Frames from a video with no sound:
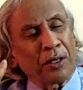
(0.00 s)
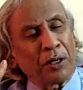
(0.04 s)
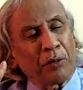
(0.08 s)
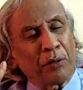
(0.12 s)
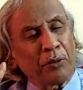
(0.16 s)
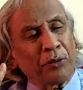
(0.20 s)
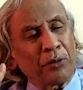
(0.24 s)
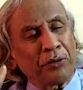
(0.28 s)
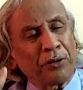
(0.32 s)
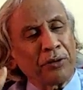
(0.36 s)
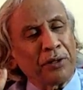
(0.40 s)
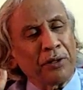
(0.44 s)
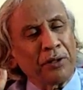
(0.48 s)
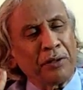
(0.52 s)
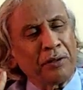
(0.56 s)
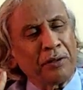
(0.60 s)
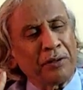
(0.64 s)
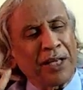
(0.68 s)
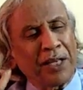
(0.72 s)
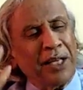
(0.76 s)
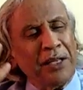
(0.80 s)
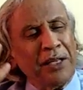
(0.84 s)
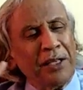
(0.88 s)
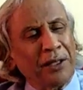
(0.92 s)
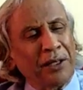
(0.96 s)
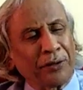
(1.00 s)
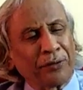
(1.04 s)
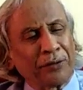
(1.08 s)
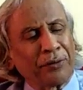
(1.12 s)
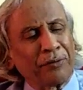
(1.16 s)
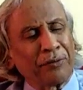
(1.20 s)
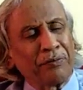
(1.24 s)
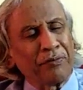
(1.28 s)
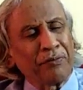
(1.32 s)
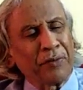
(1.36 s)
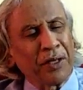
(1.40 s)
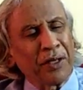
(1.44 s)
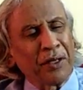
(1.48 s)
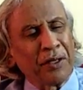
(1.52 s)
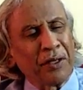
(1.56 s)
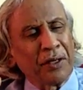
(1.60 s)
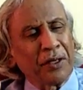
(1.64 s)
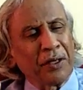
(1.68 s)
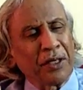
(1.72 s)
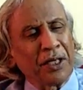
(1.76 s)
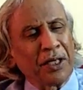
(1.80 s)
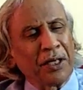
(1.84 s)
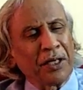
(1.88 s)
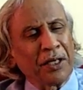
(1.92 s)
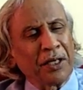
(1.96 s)
almost 10 years
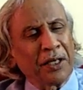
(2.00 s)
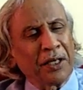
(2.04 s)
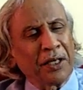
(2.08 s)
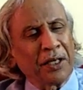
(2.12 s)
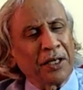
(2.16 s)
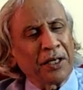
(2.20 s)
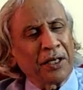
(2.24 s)
in